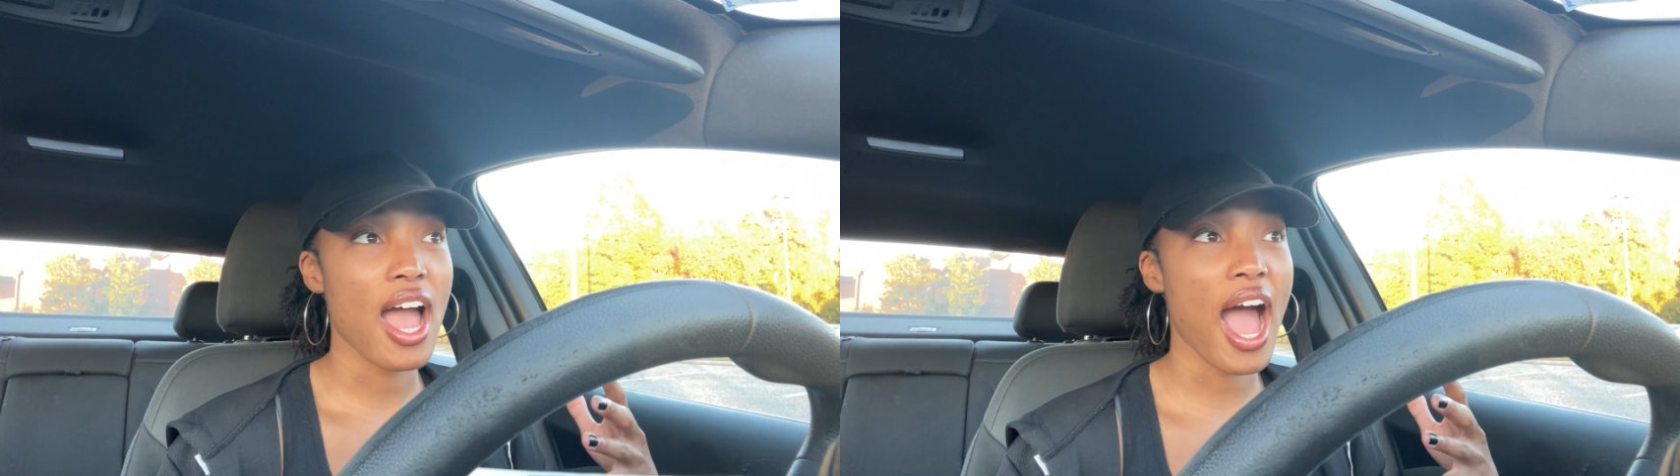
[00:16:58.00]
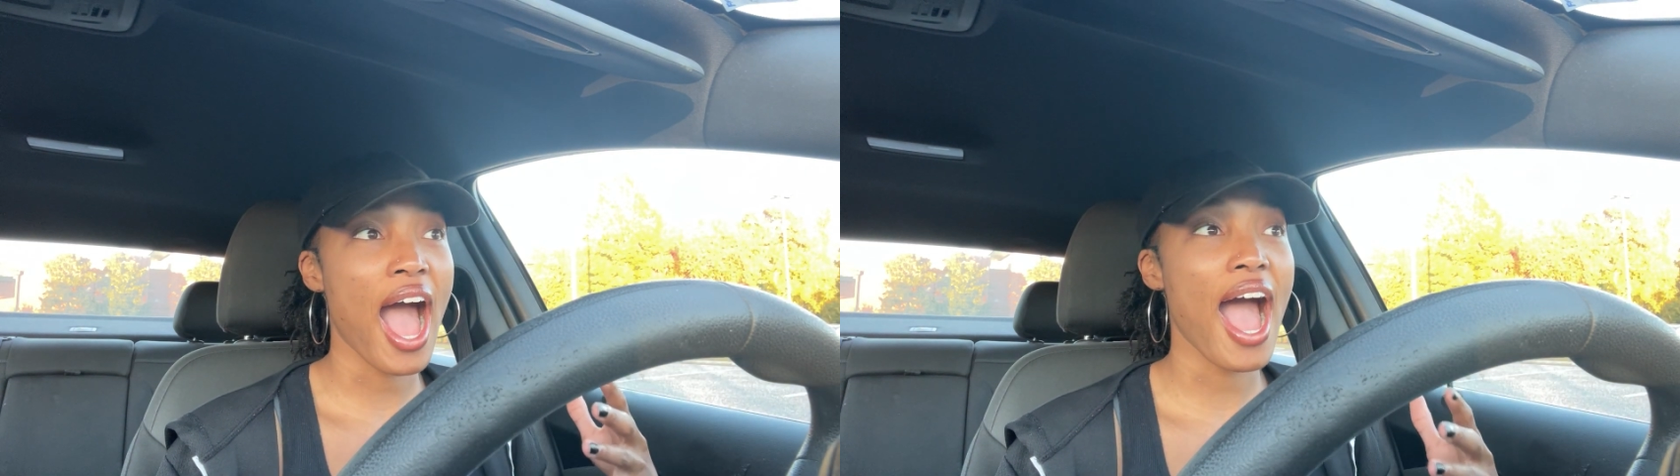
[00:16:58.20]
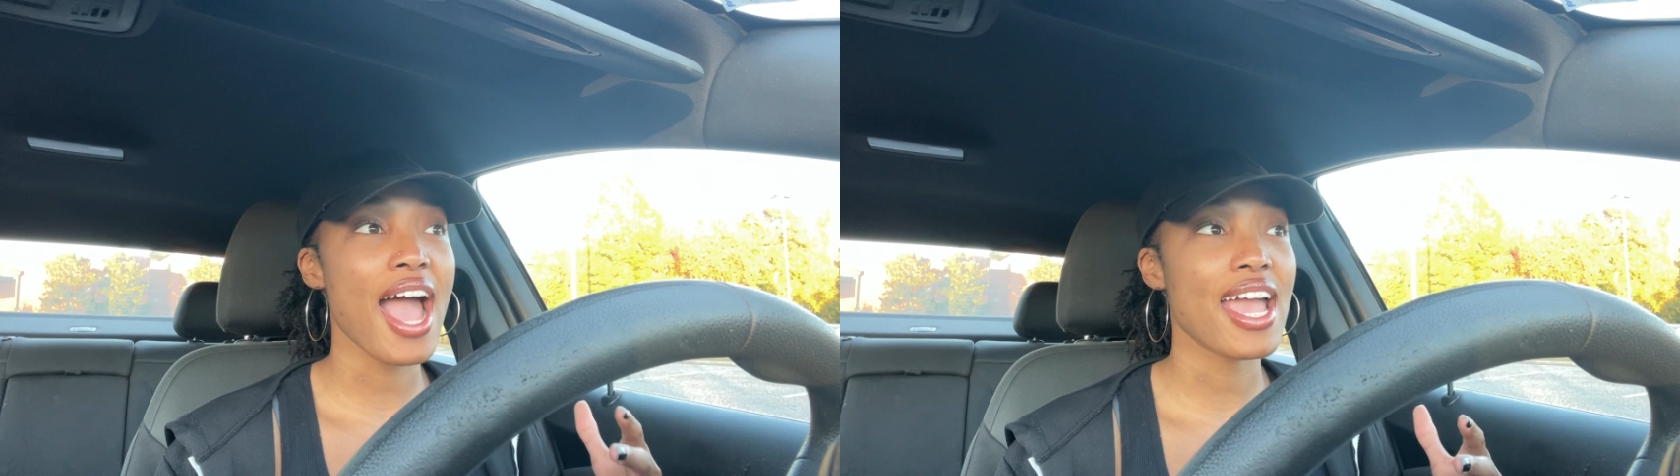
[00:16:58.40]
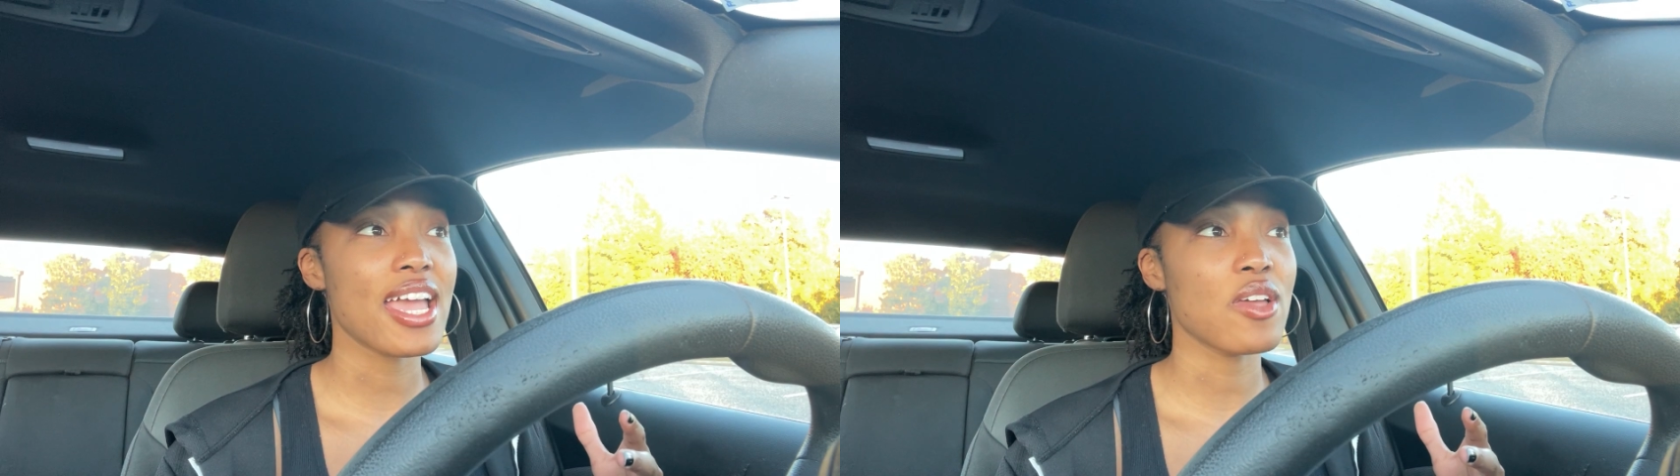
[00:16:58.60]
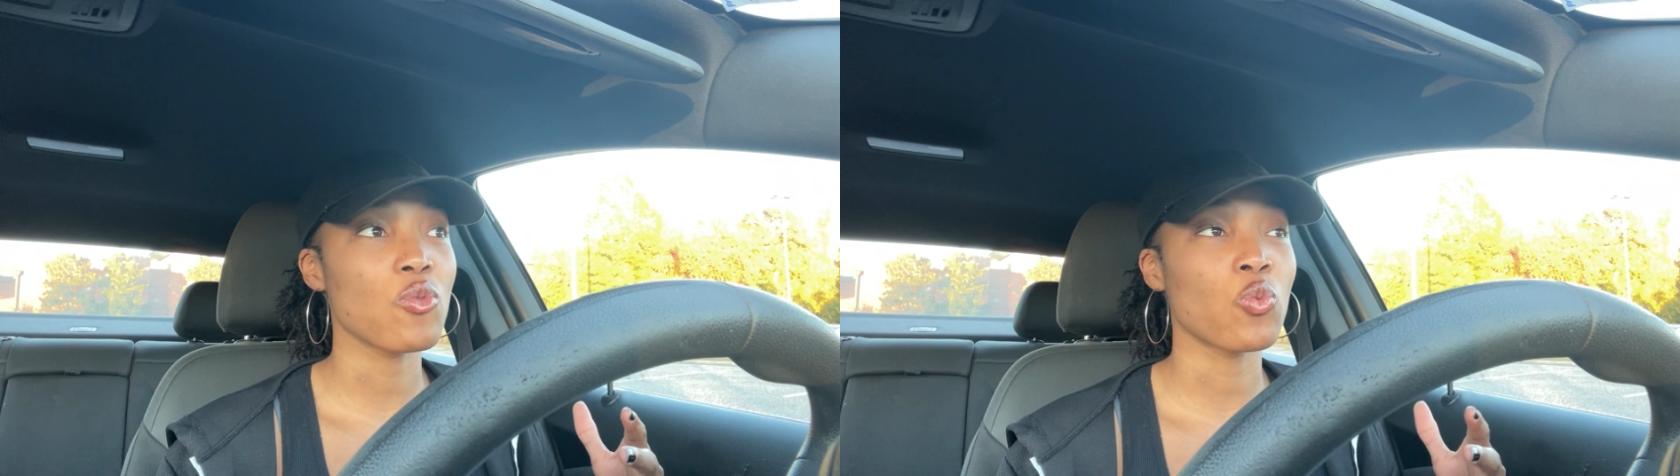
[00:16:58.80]

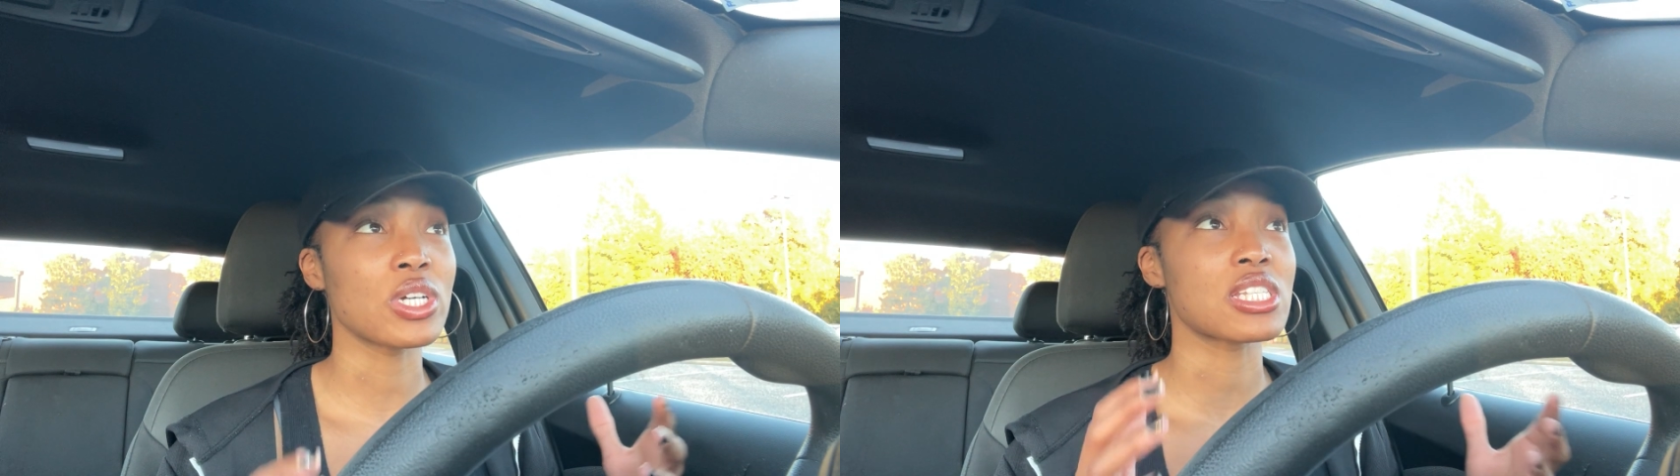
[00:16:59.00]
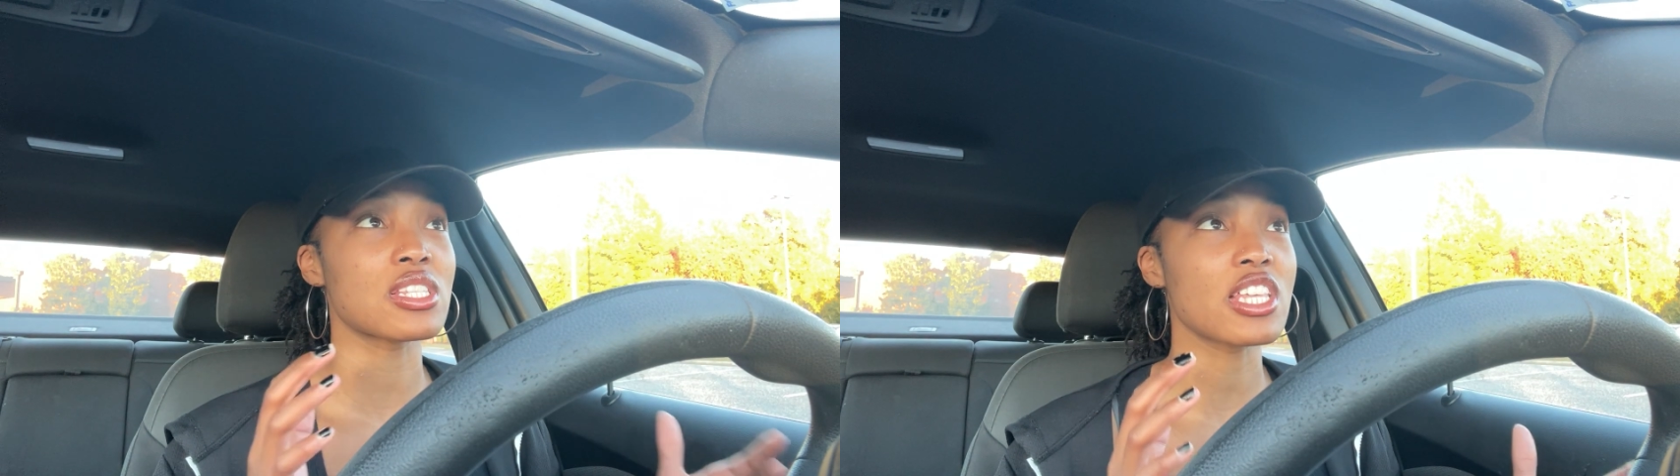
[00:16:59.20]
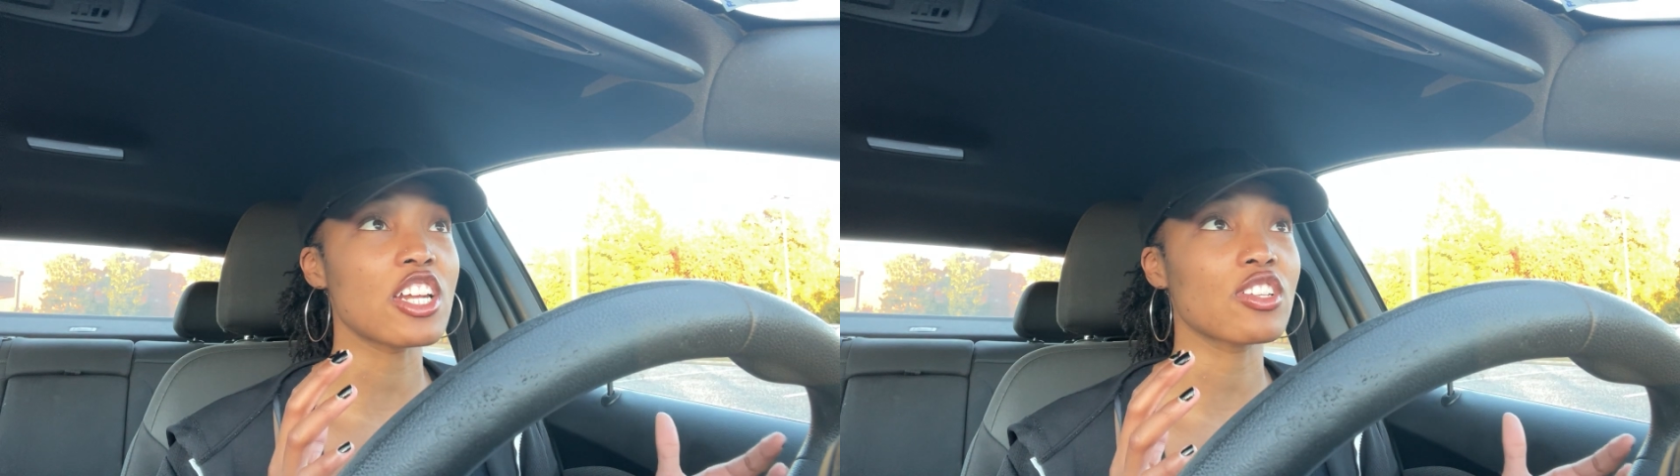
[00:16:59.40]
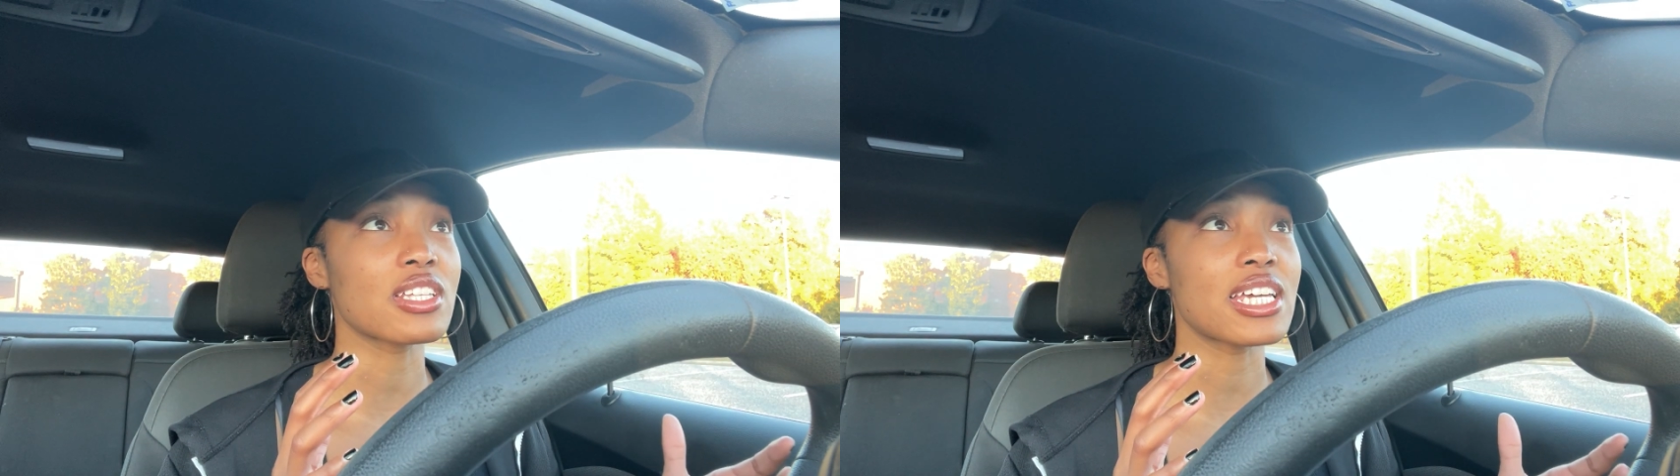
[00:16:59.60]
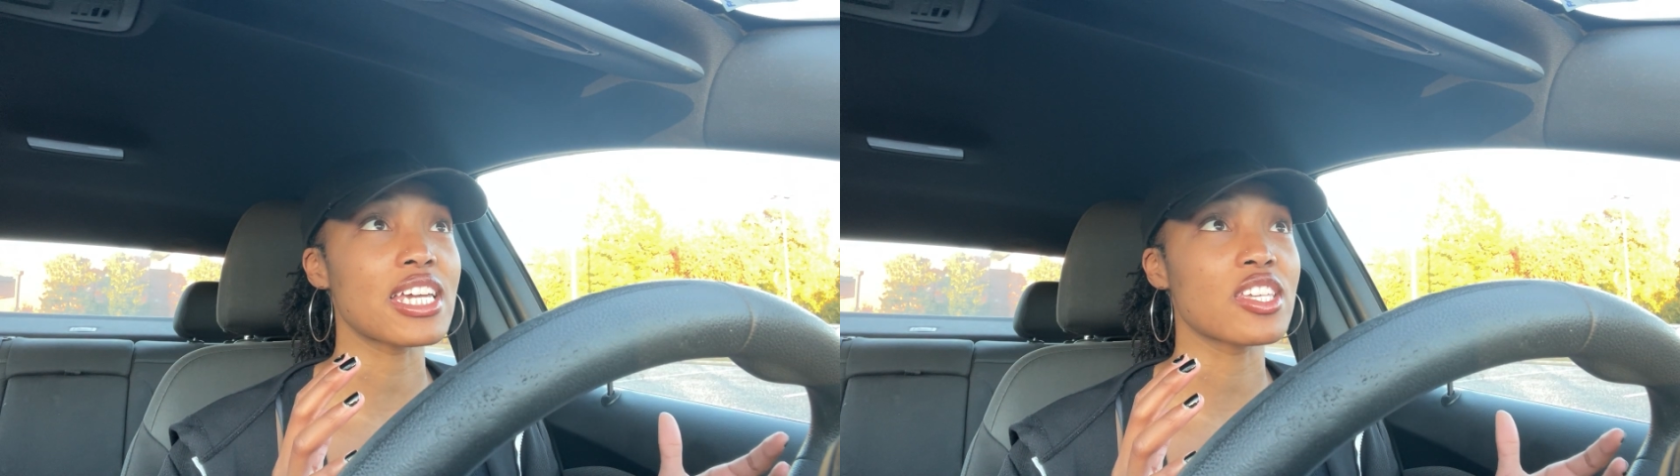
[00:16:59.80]
I was
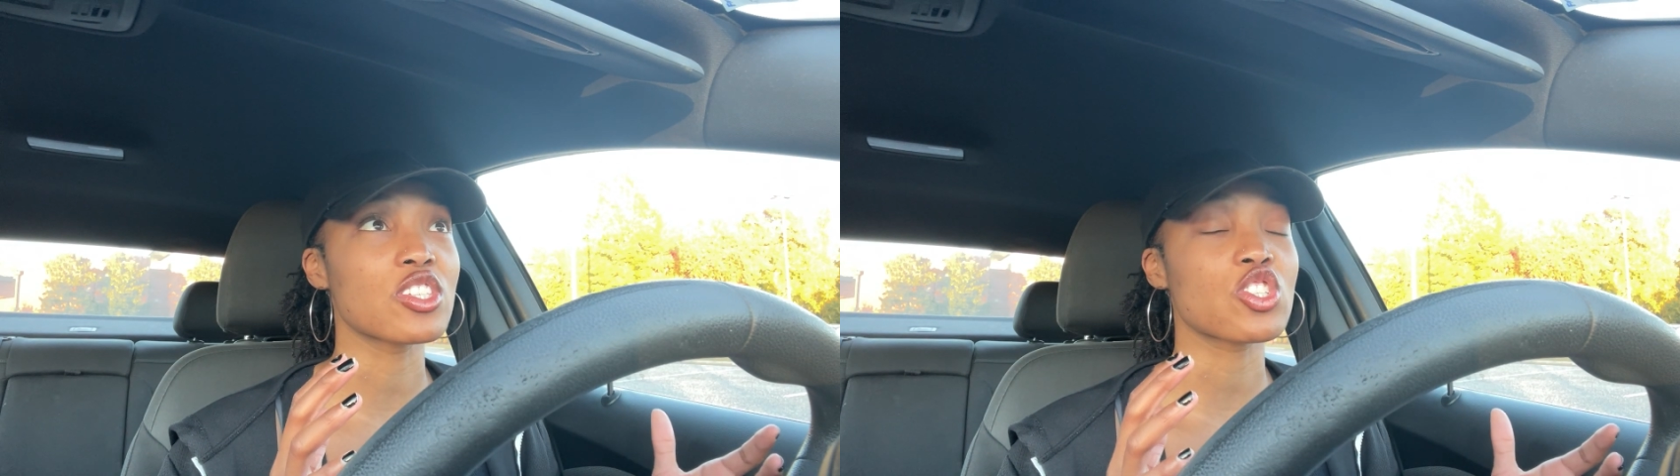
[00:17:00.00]
literally